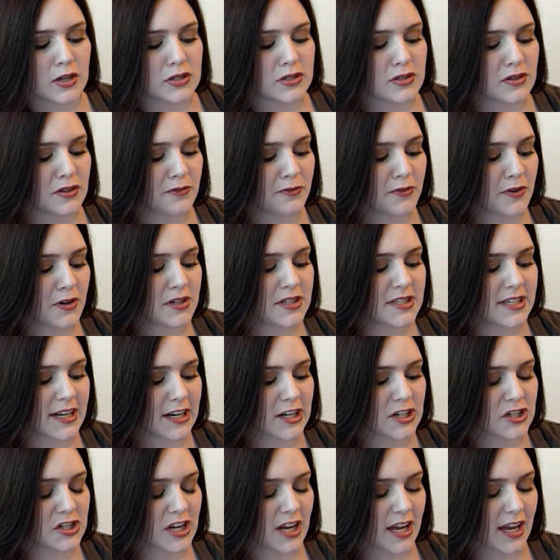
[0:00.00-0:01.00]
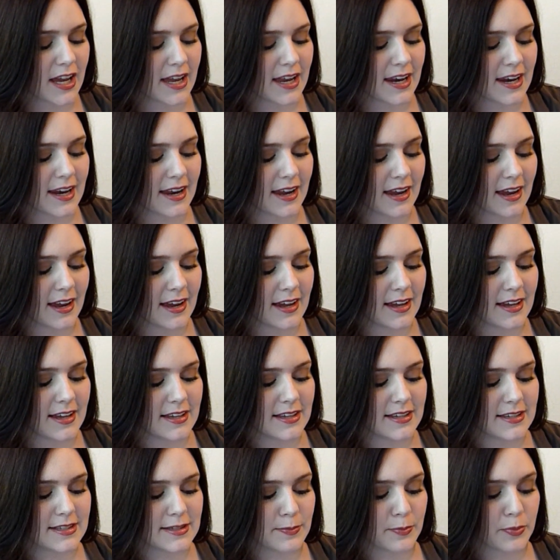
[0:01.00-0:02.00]
So the first section
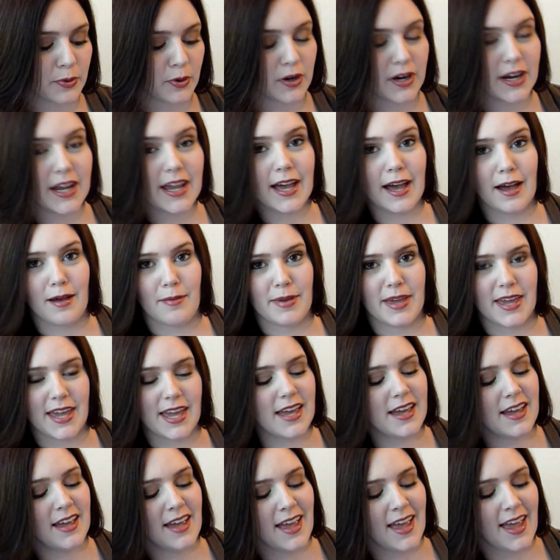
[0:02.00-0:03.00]
is pre-hubby,